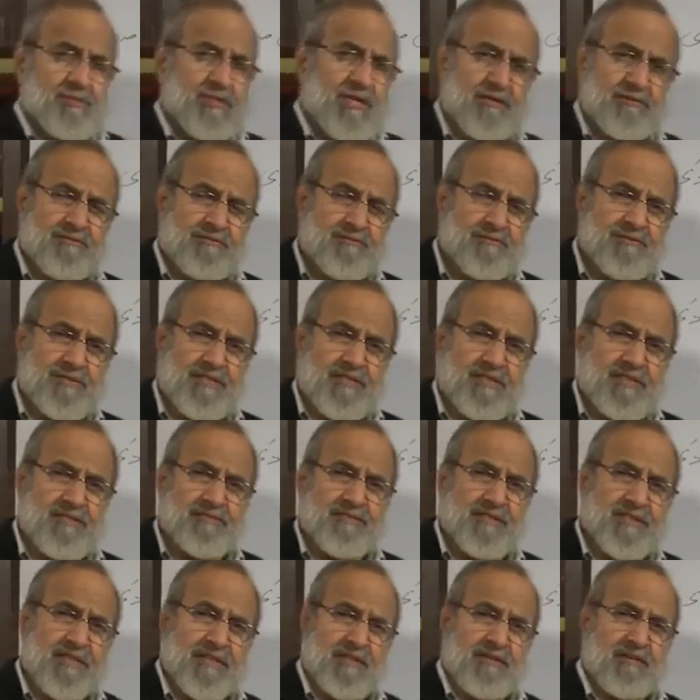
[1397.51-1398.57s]
muzaf, the
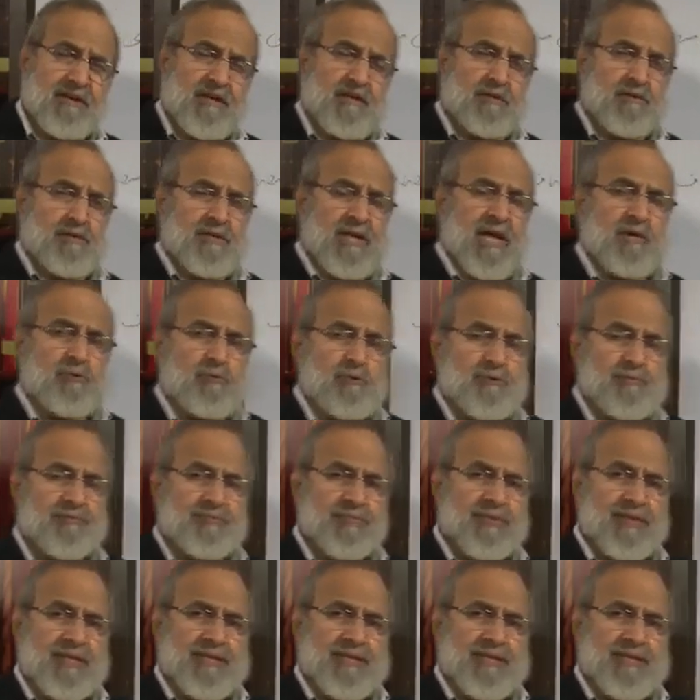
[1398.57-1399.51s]
governing noun,